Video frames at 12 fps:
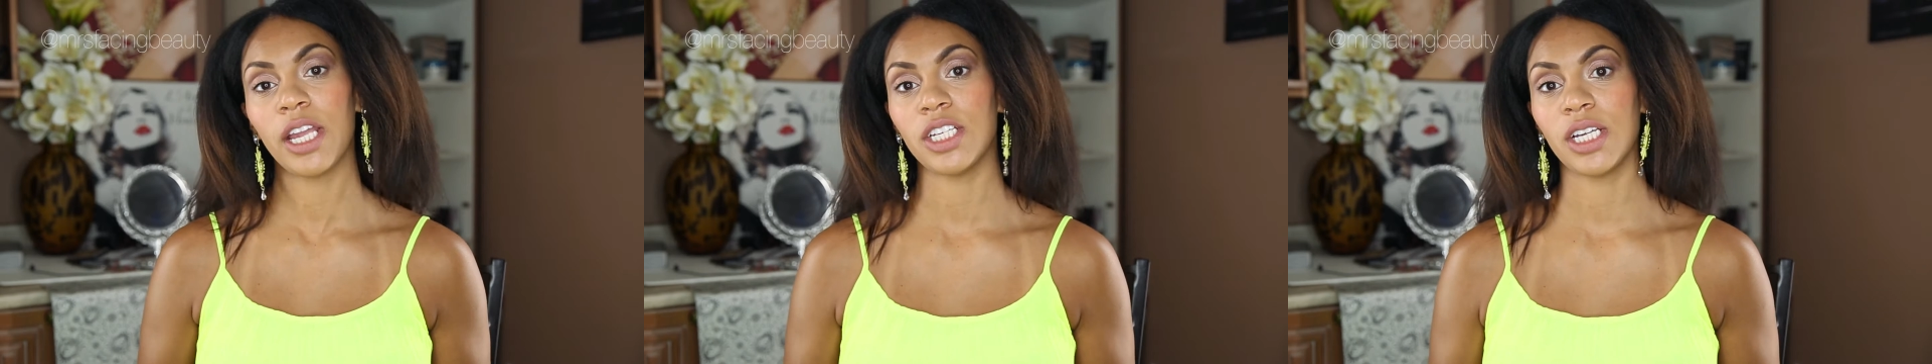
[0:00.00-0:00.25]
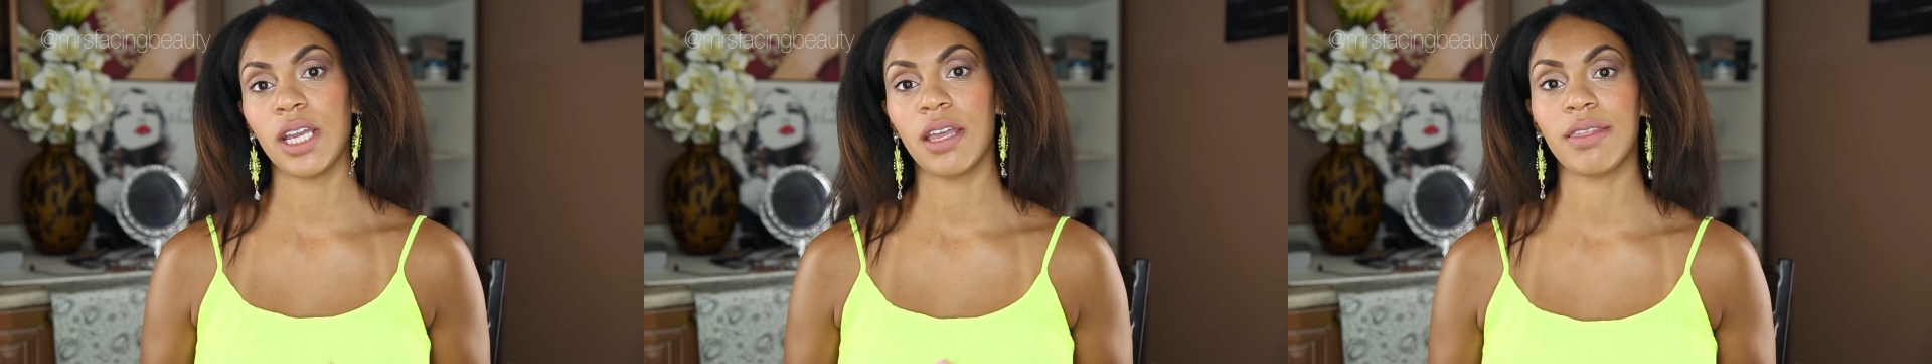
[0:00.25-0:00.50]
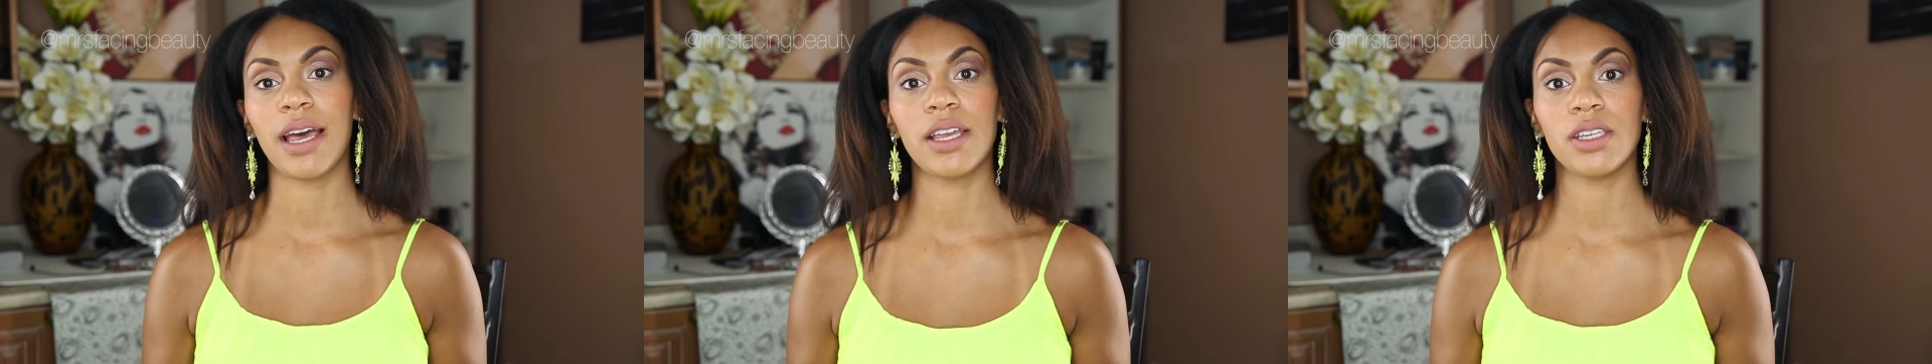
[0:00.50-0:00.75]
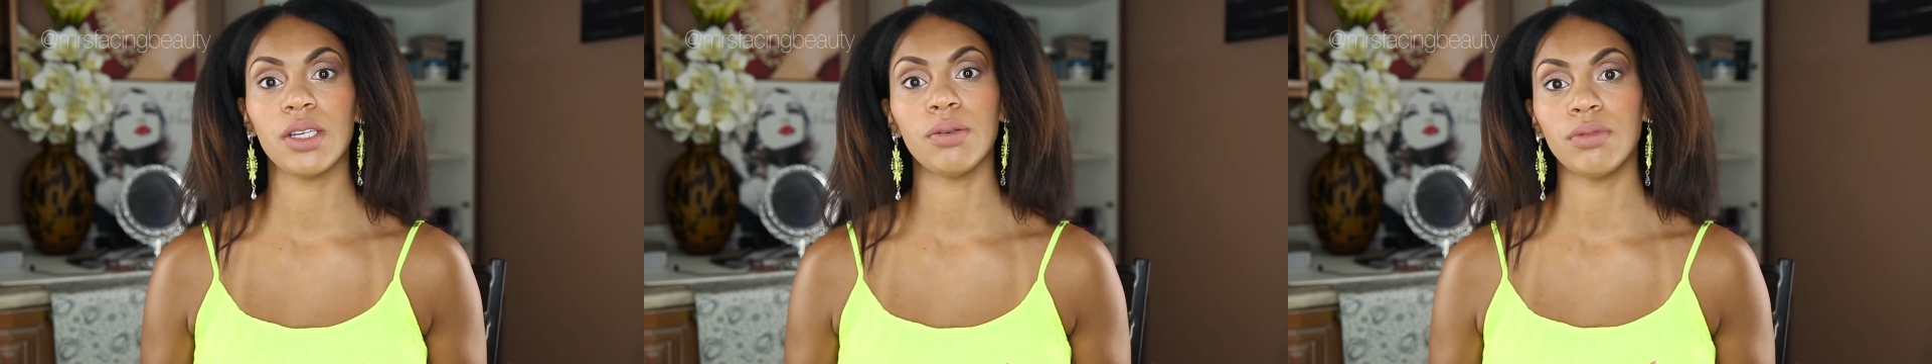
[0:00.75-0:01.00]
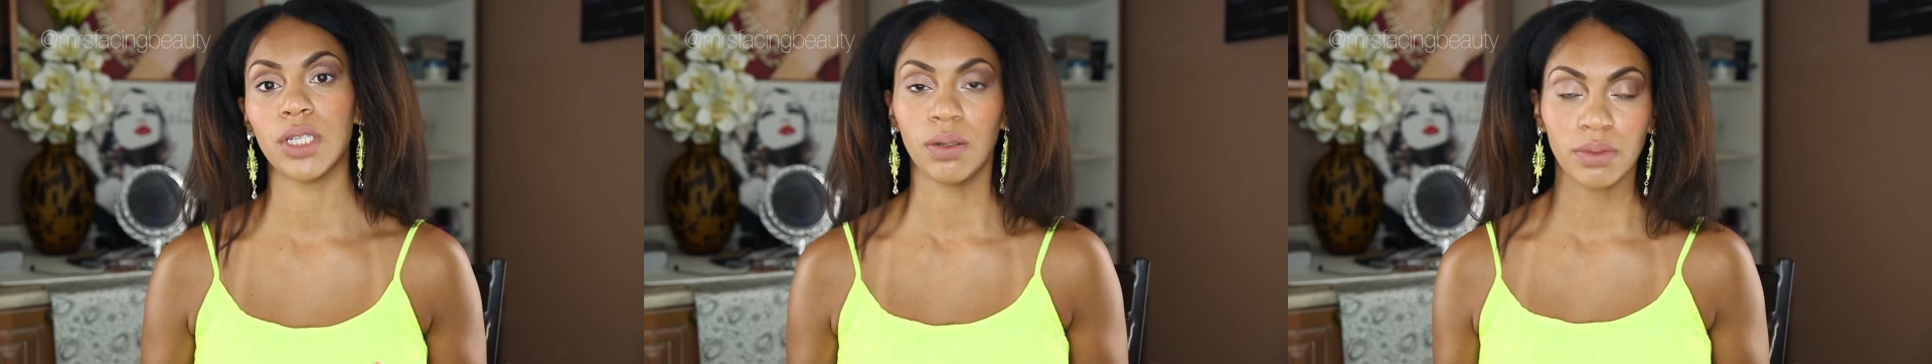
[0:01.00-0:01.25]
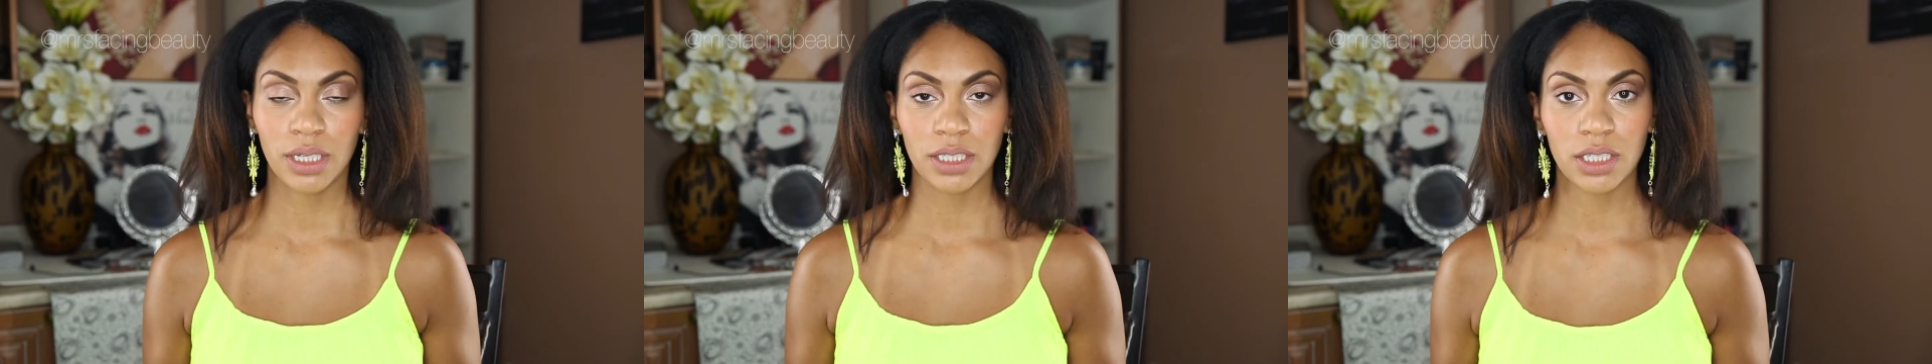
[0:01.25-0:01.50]
aging that you
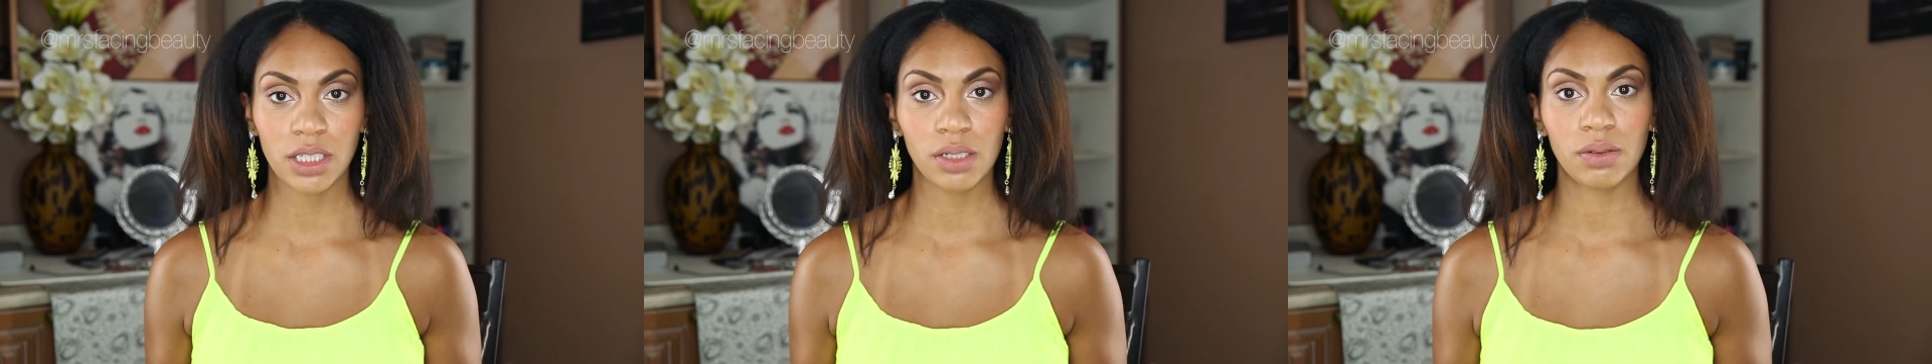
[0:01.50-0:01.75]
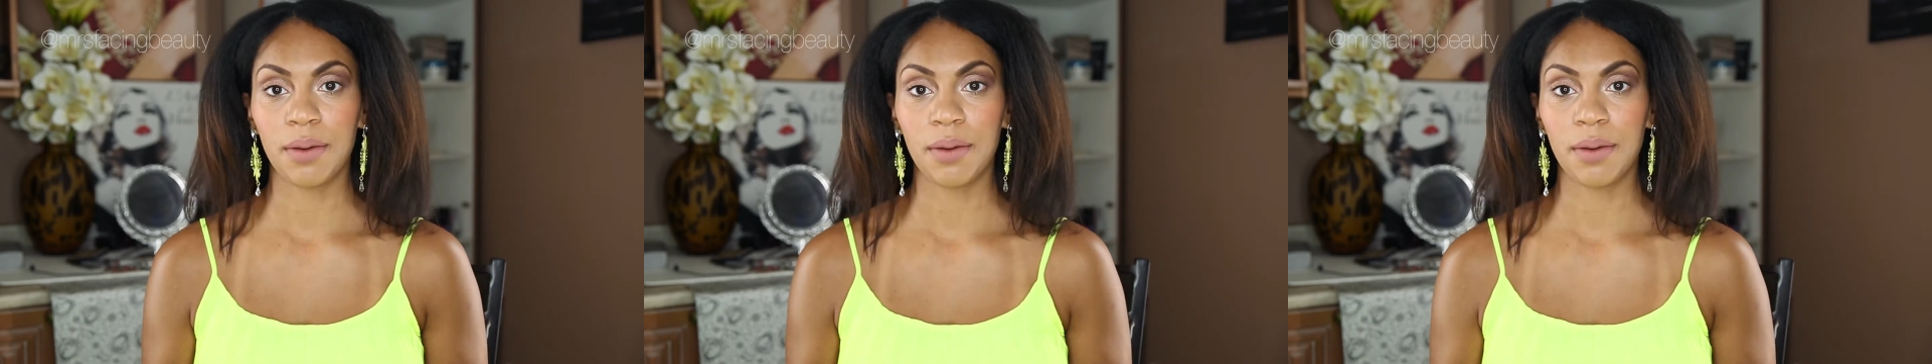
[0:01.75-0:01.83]
don't need to do.